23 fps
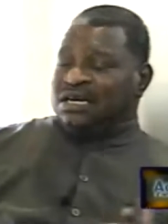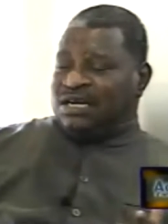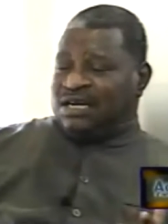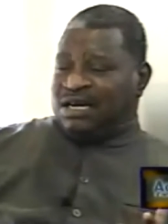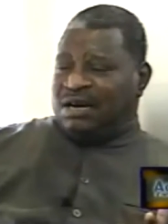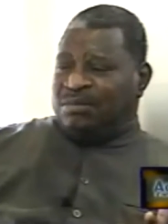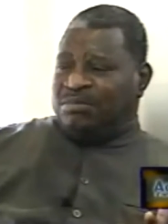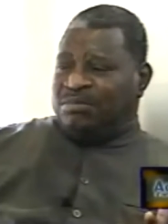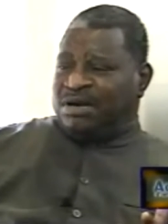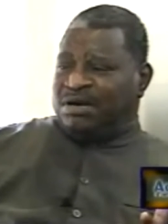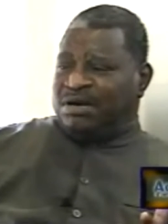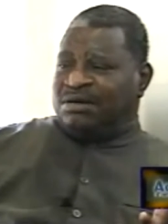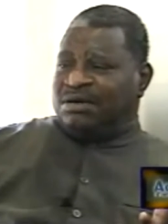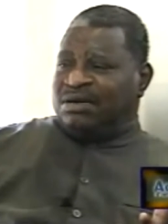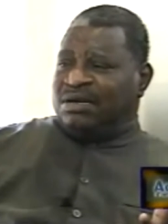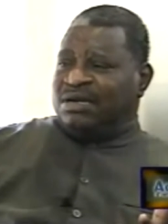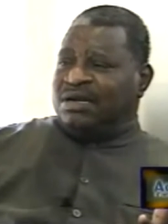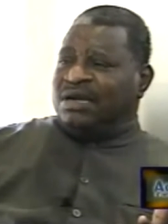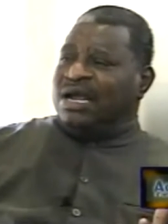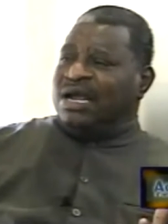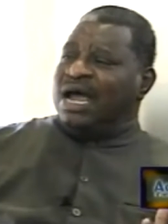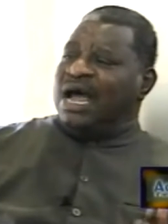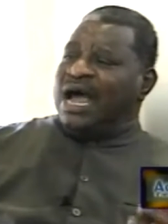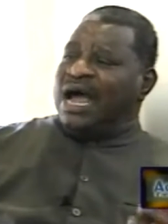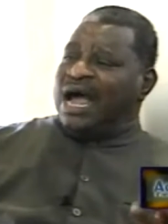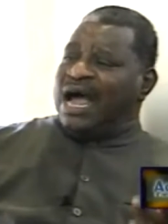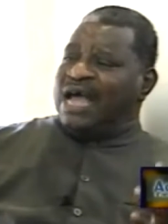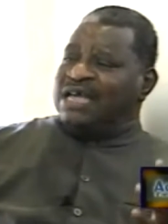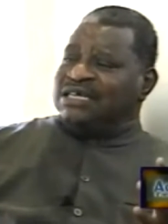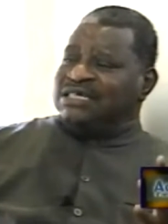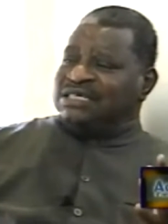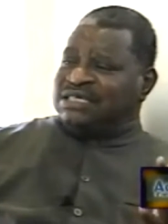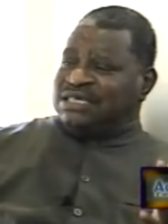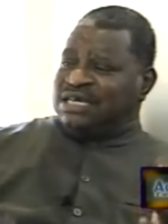Remember,
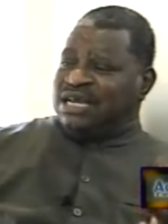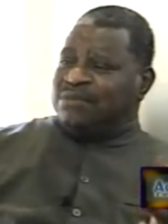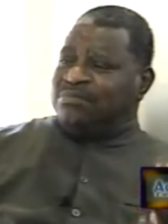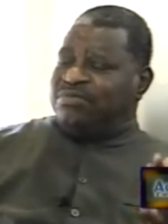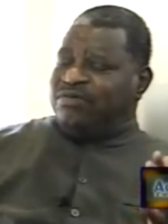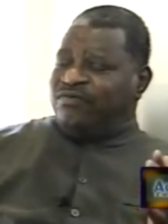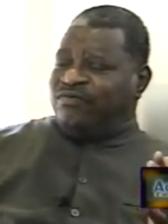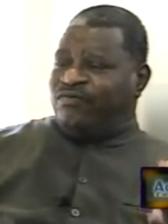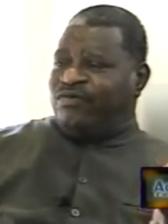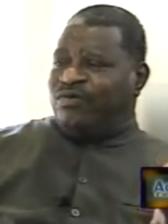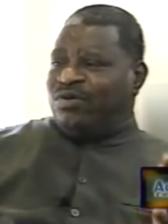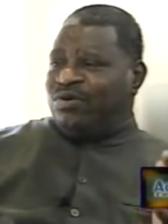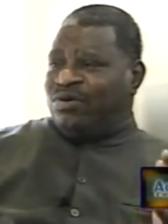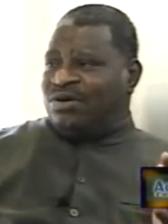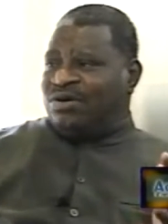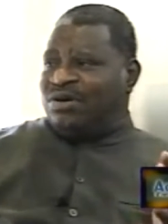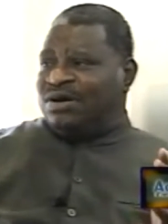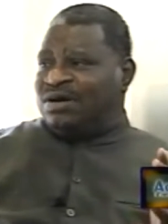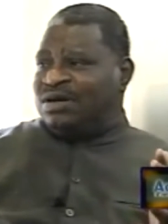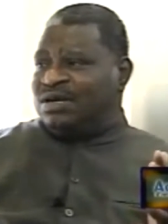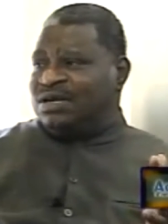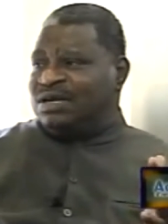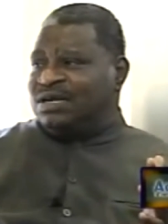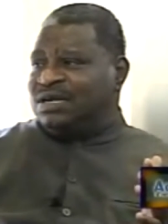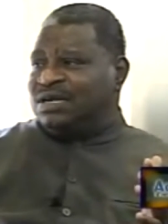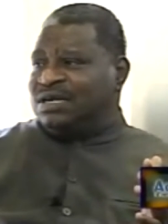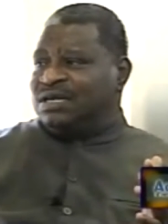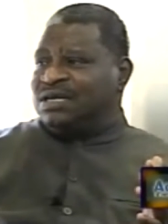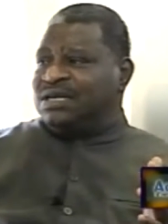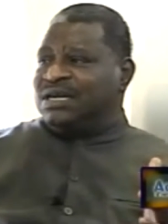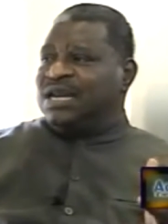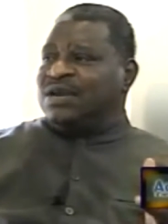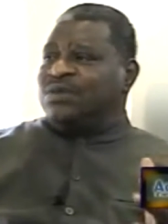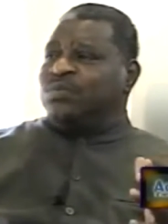I said before
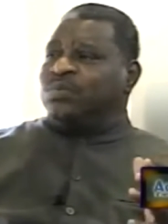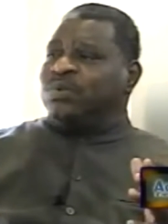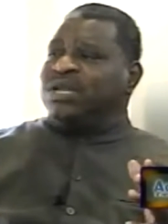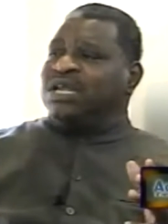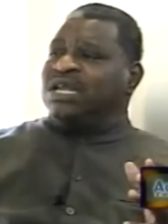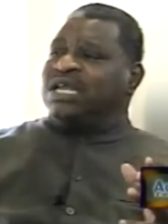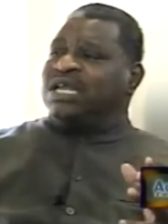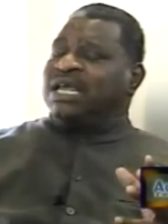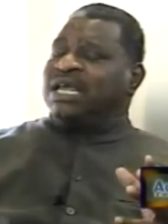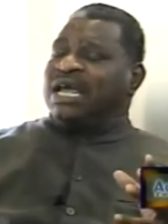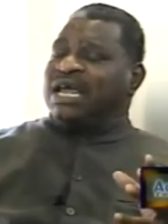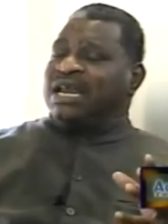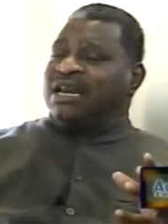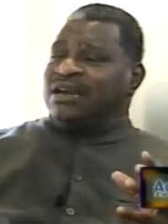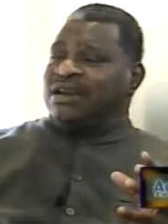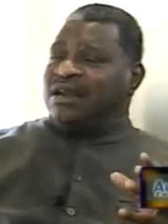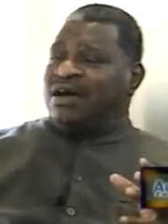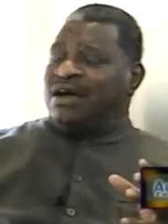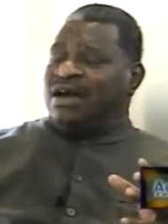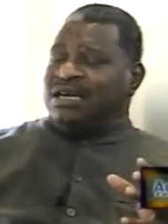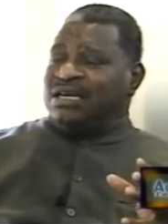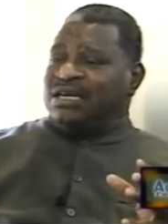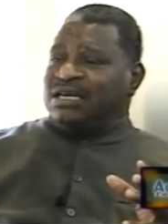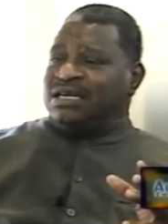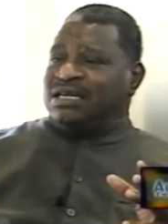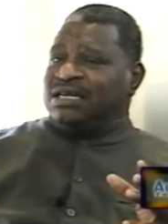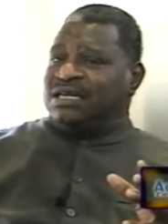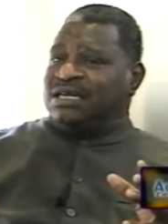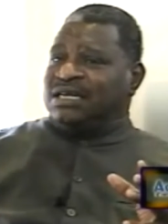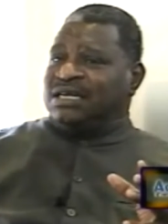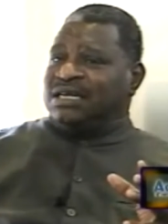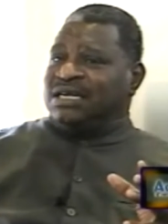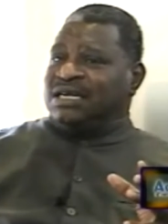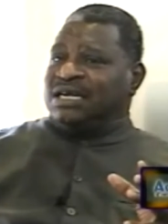that we cannot
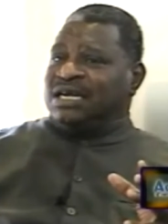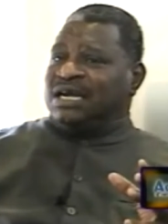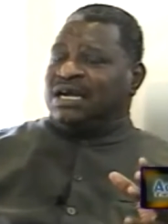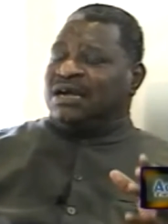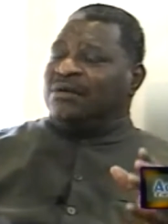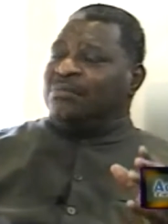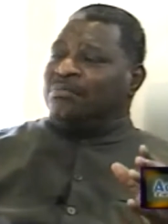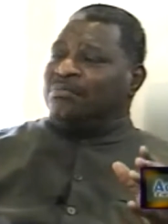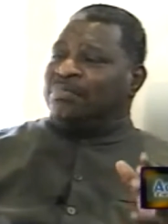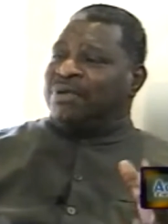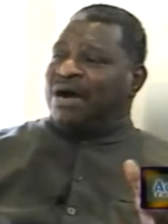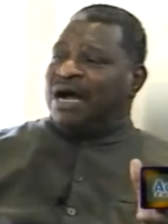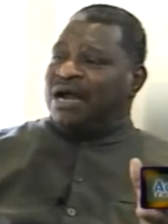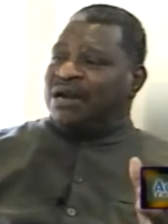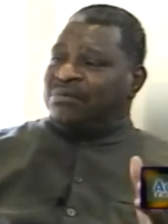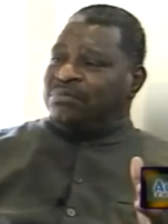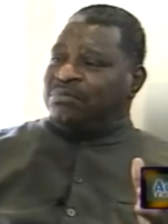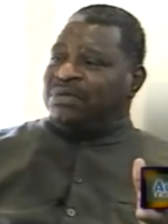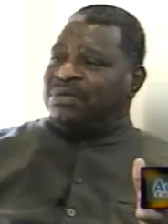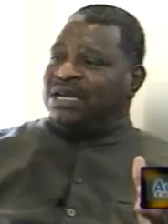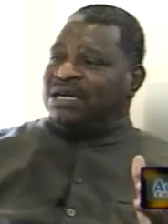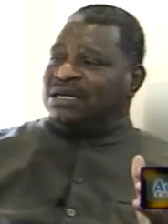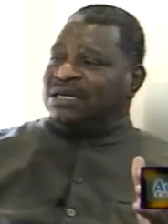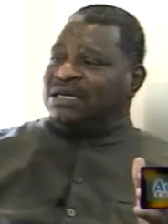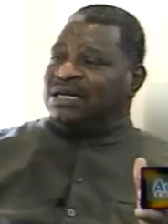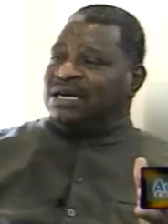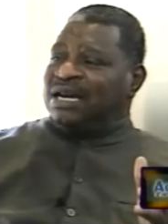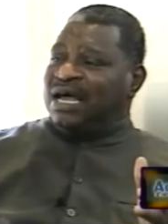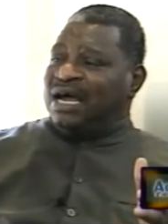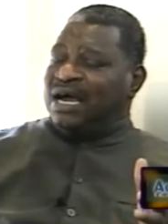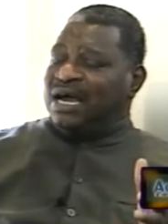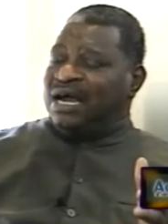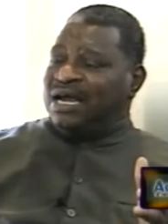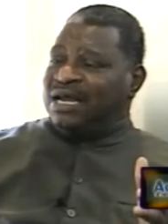
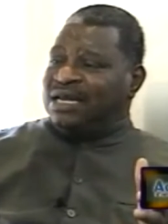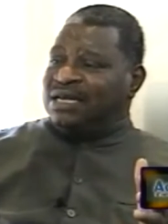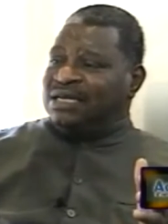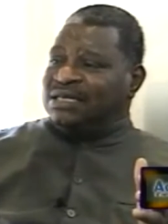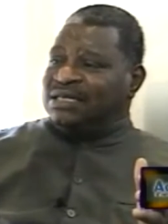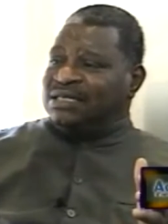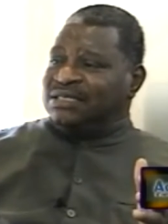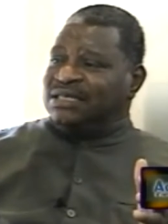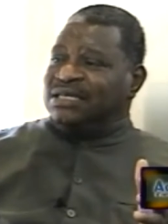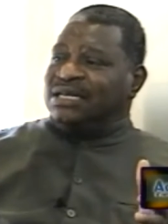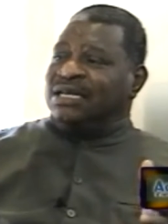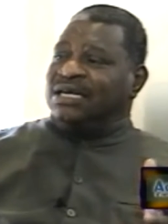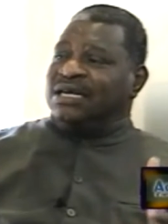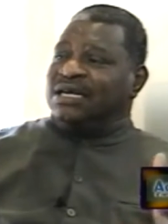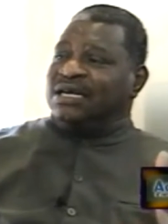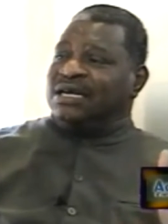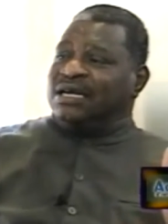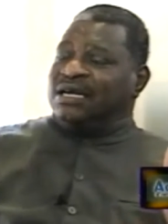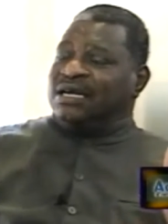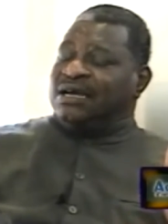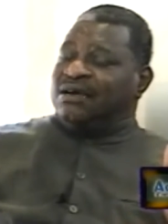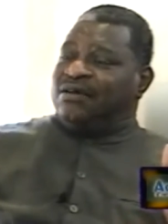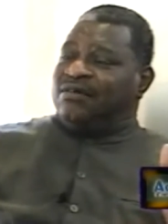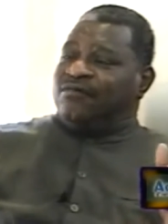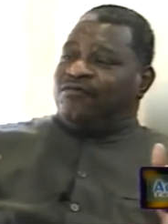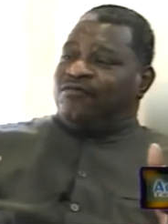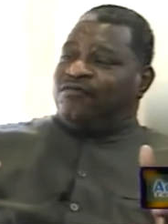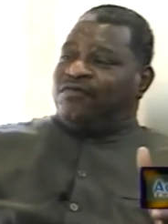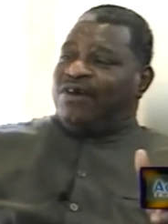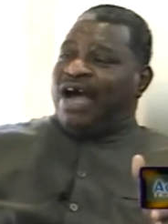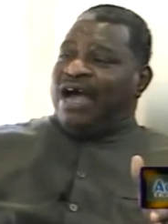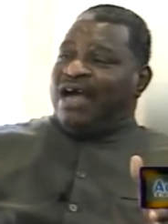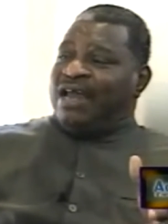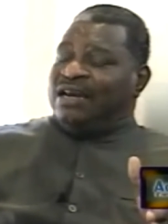compartmentalize
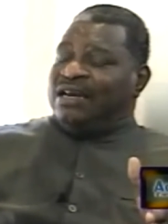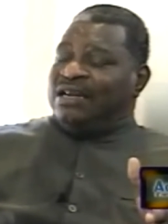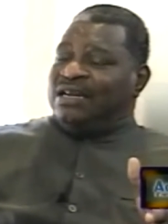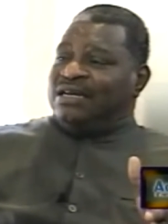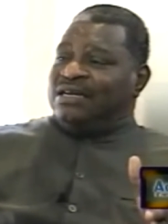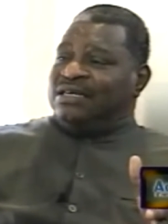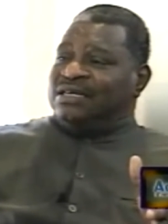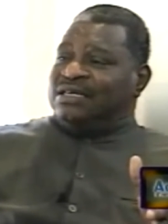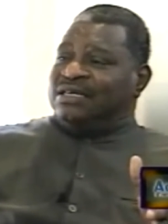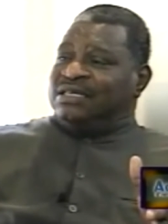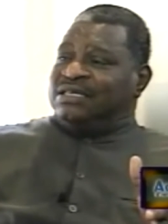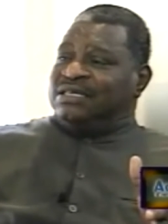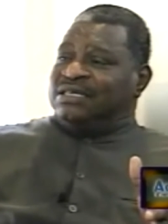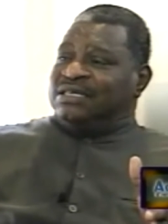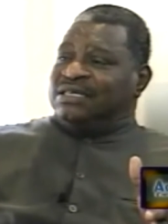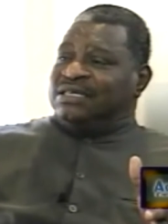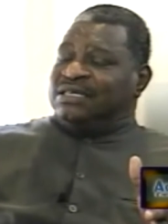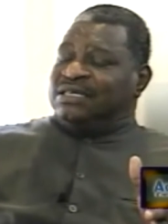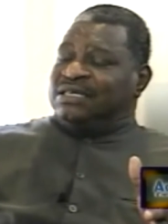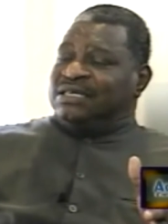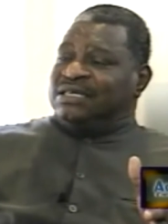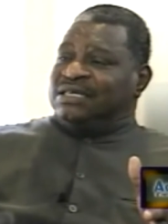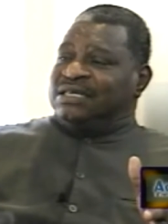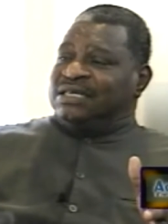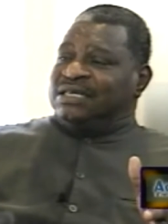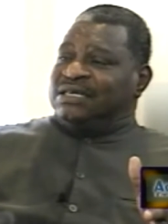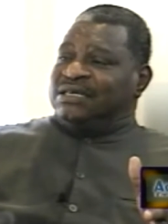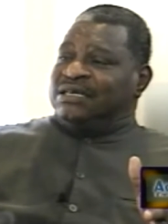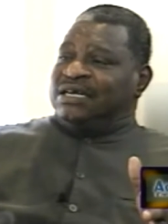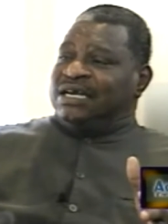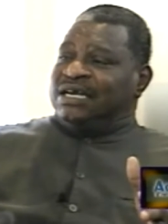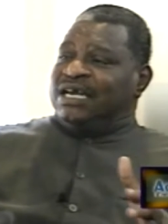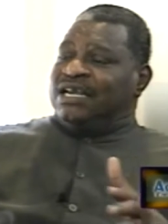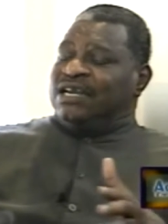violent
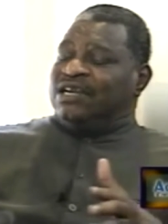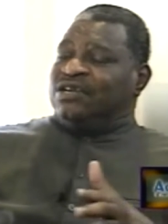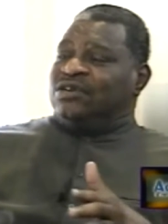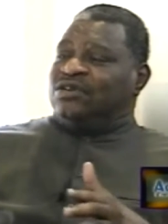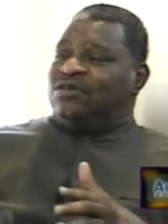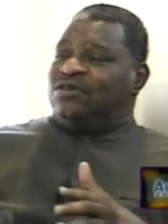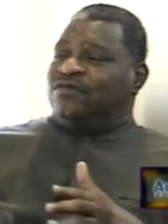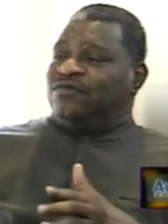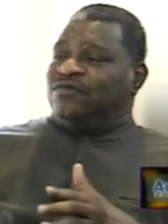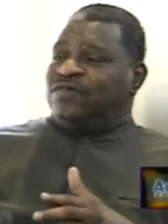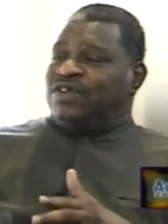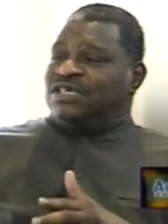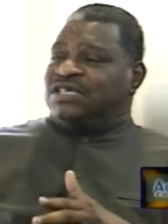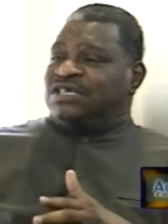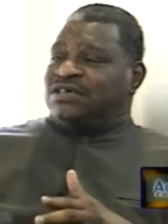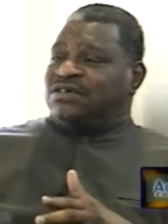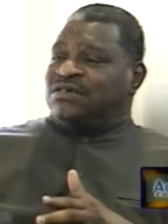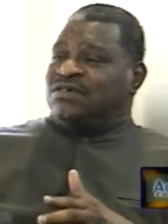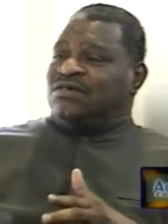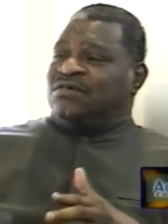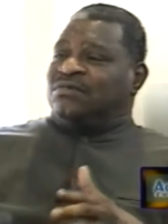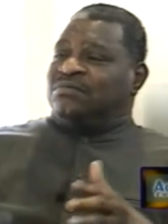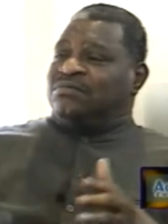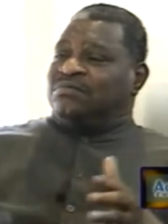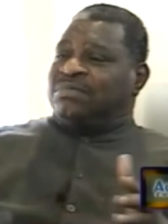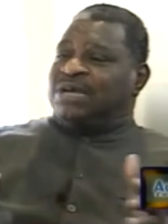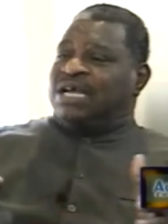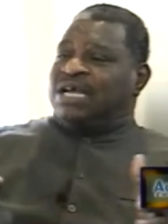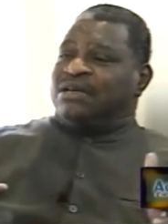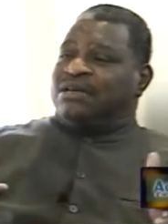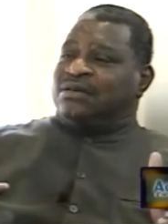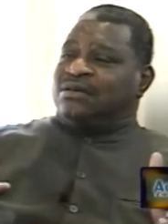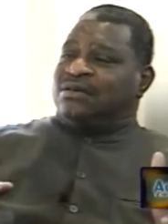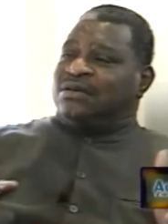into physical,
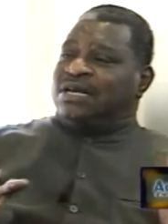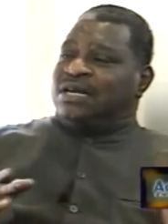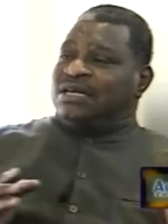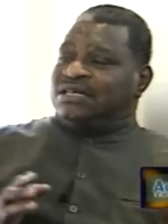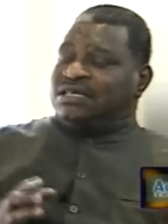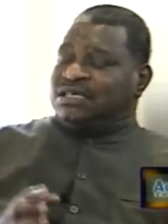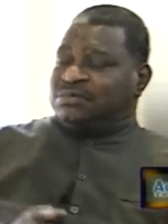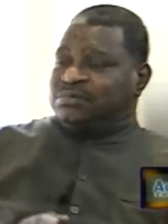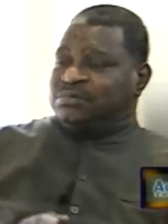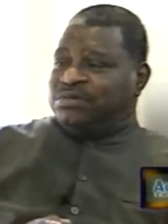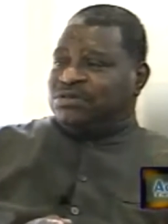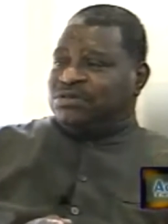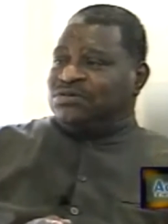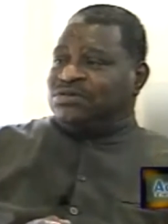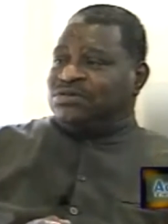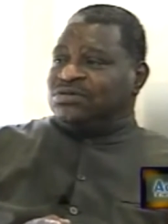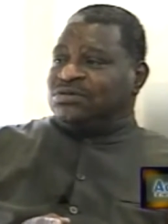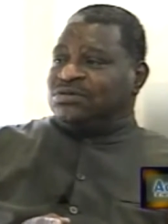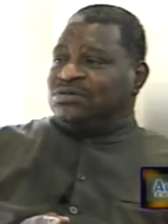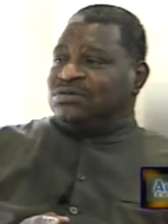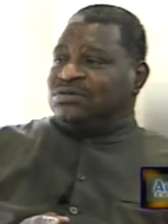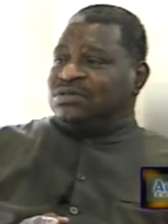mental, and spiritual.